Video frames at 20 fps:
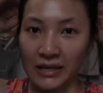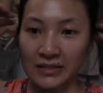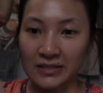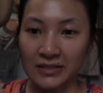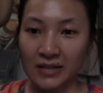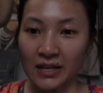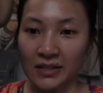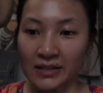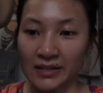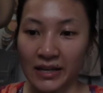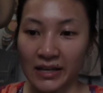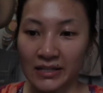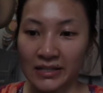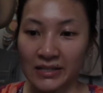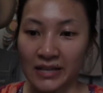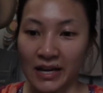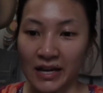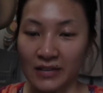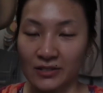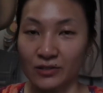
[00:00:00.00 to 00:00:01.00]
It's not that he
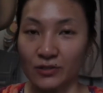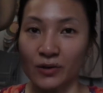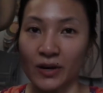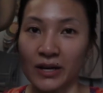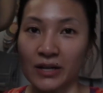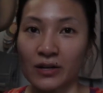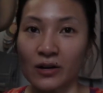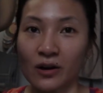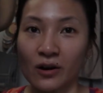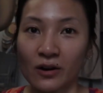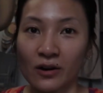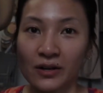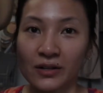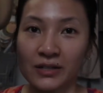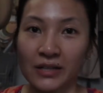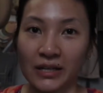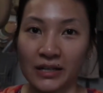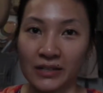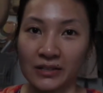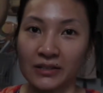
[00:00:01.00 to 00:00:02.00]
has a credit card
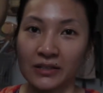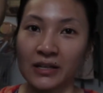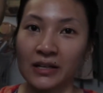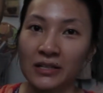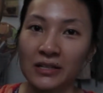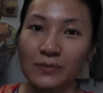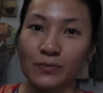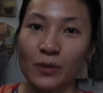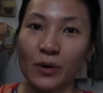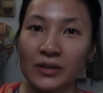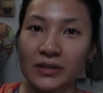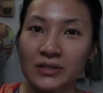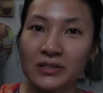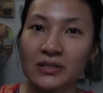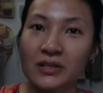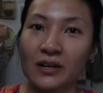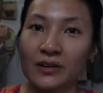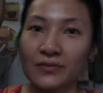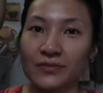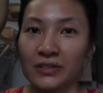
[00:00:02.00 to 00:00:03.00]
and he bought
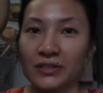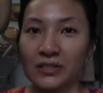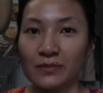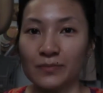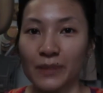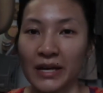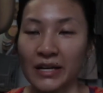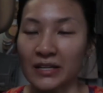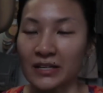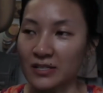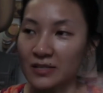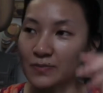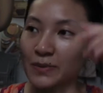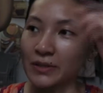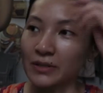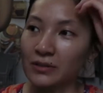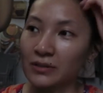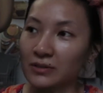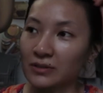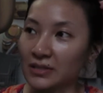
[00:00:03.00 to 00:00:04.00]
stuff and didn't pay his
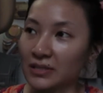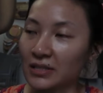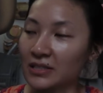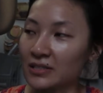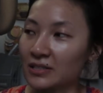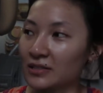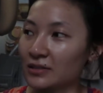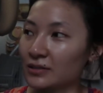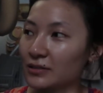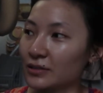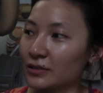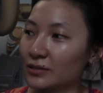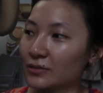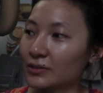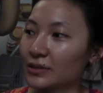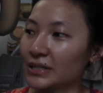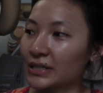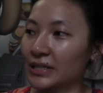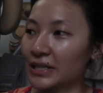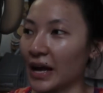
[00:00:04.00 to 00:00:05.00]
bills. It's
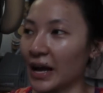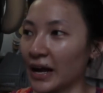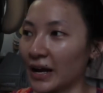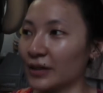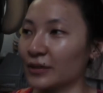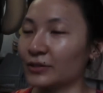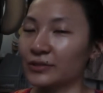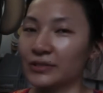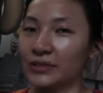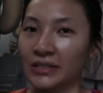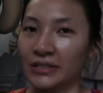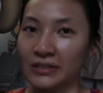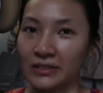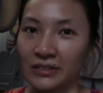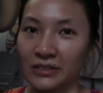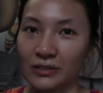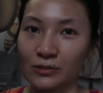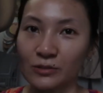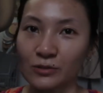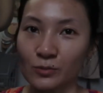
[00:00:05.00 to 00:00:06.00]
literally how they
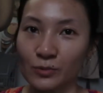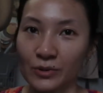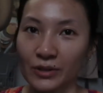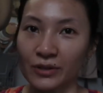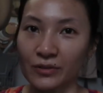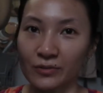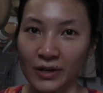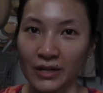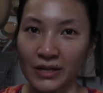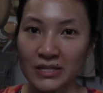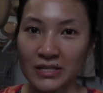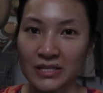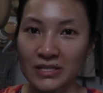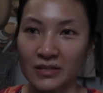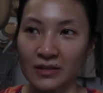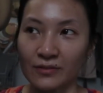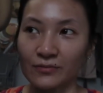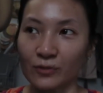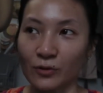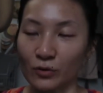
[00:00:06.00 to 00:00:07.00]
deal with credit
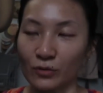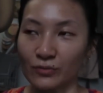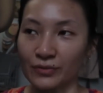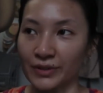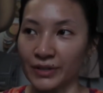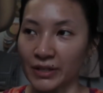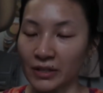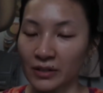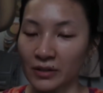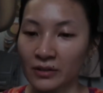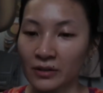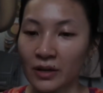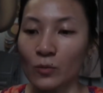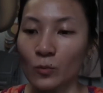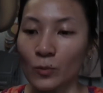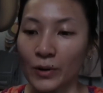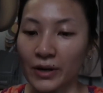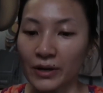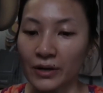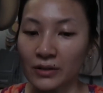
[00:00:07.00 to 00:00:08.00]
stuff over there,
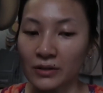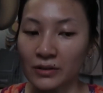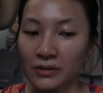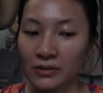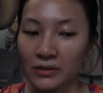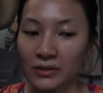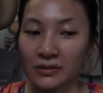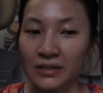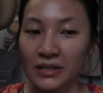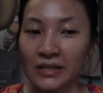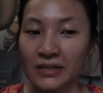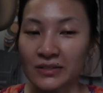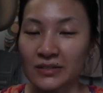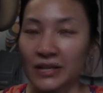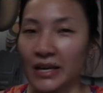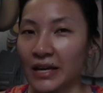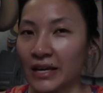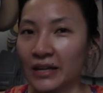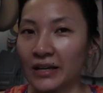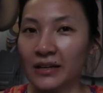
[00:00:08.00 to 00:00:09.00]
where they
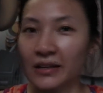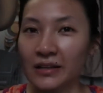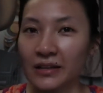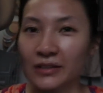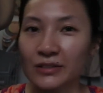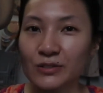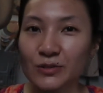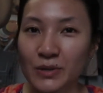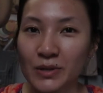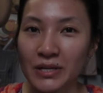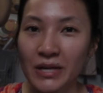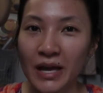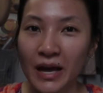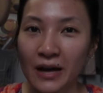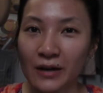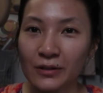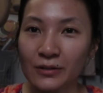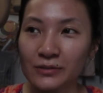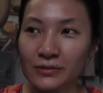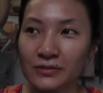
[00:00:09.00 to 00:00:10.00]
take into
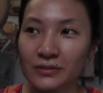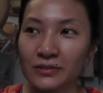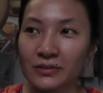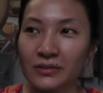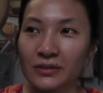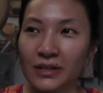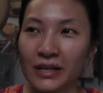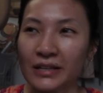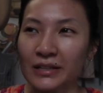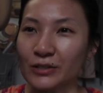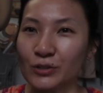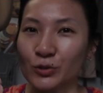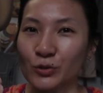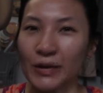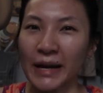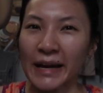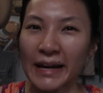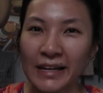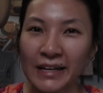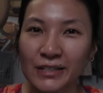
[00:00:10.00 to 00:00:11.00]
account like
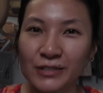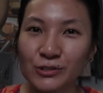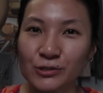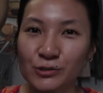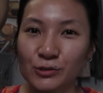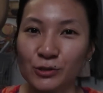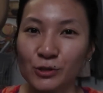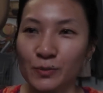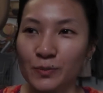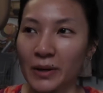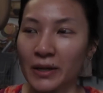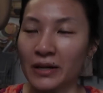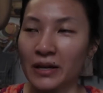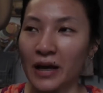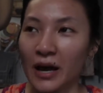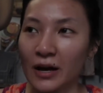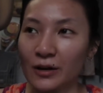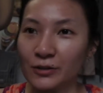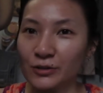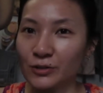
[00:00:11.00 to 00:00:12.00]
your age group and
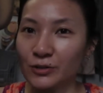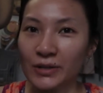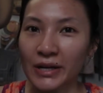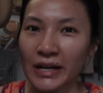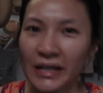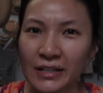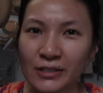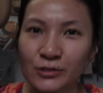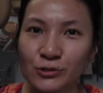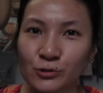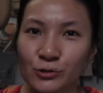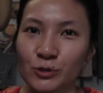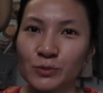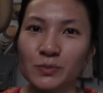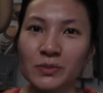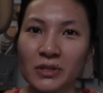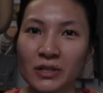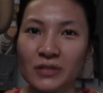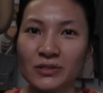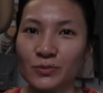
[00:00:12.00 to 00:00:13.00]
how your age
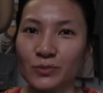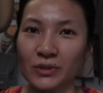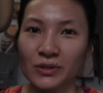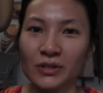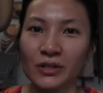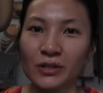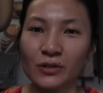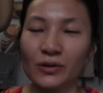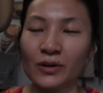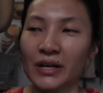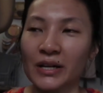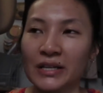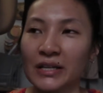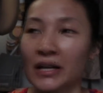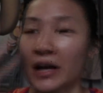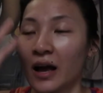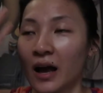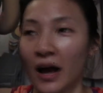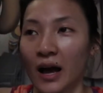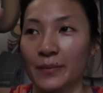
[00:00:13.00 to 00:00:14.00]
group does with their credit.
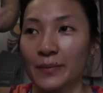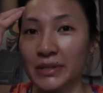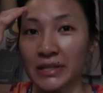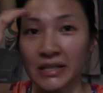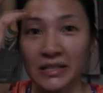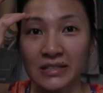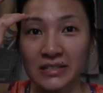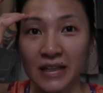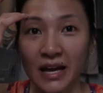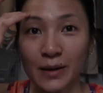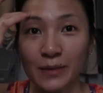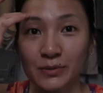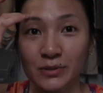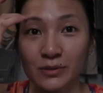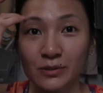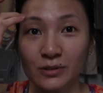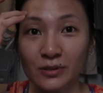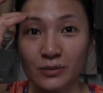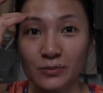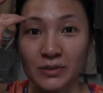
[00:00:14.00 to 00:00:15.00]
I mean, it's
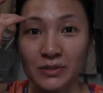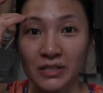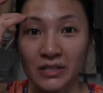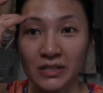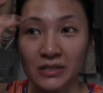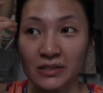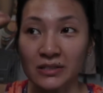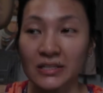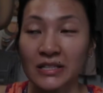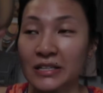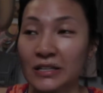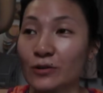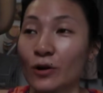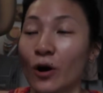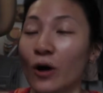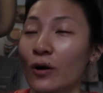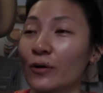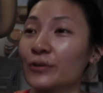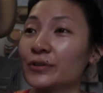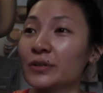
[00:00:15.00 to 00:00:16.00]
absolutely ridiculous. He
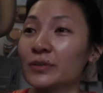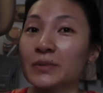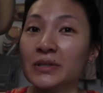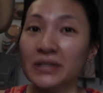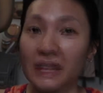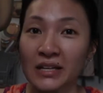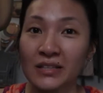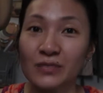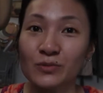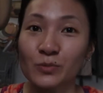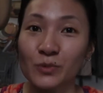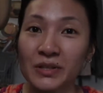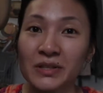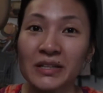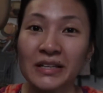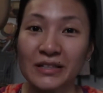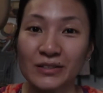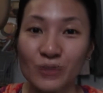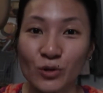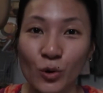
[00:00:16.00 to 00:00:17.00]
called them and that's what
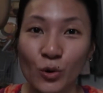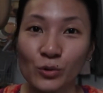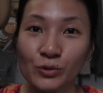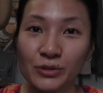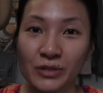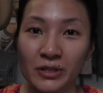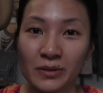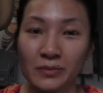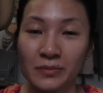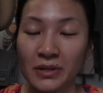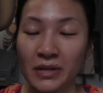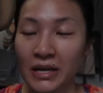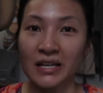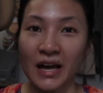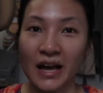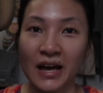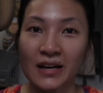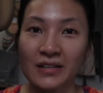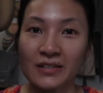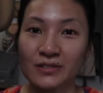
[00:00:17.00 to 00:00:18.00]
they told him. He
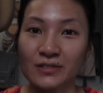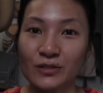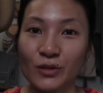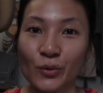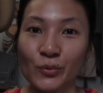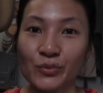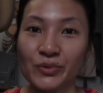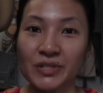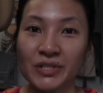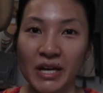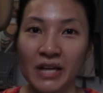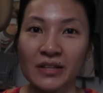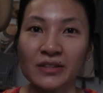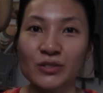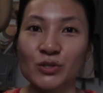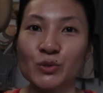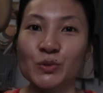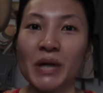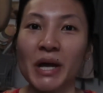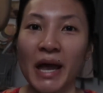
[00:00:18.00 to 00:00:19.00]
has no debt
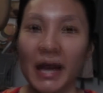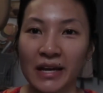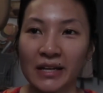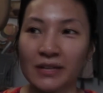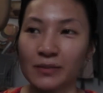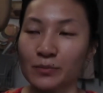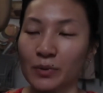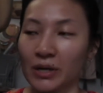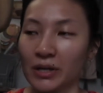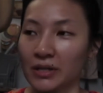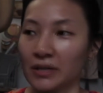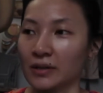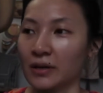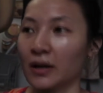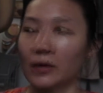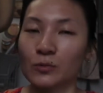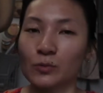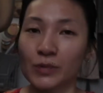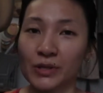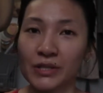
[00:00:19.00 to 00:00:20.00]
to anybody.
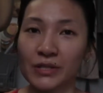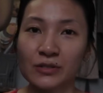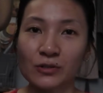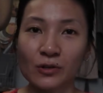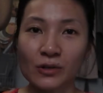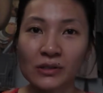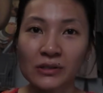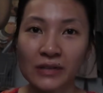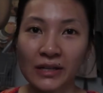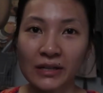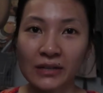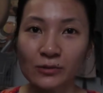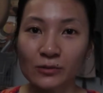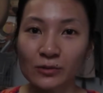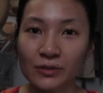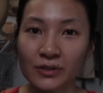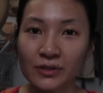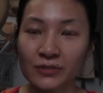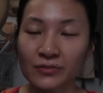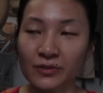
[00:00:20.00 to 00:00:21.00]
With his current
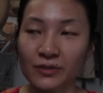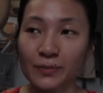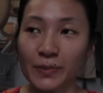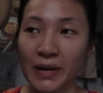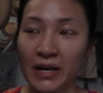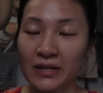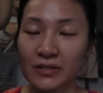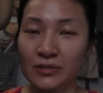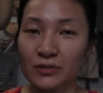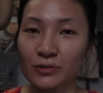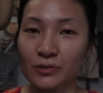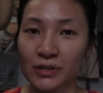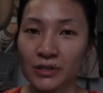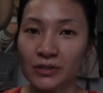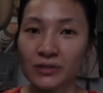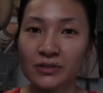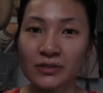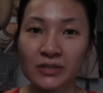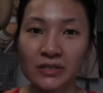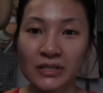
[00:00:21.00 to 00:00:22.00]
landlord for the past 2
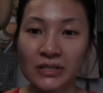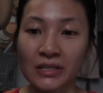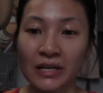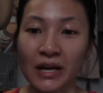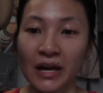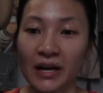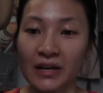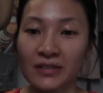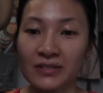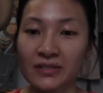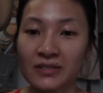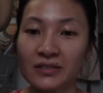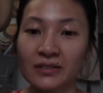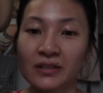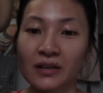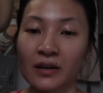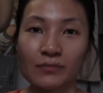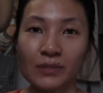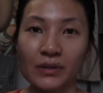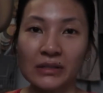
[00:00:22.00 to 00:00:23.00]
years, he hasn't
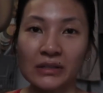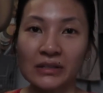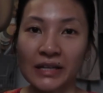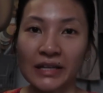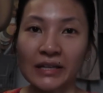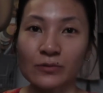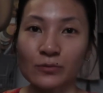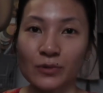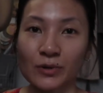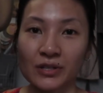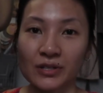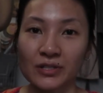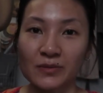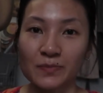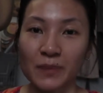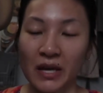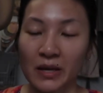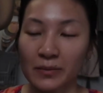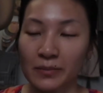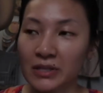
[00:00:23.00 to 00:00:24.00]
been late with his
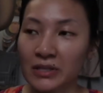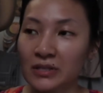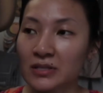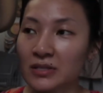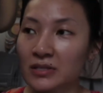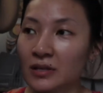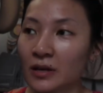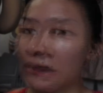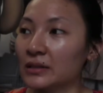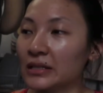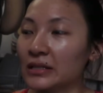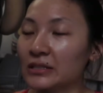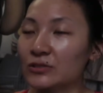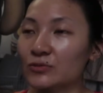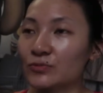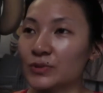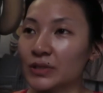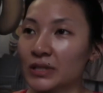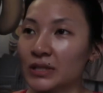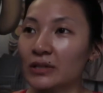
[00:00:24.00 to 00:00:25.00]
payments. It's
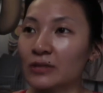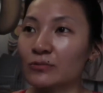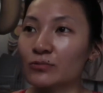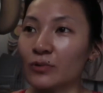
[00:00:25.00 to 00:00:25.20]
really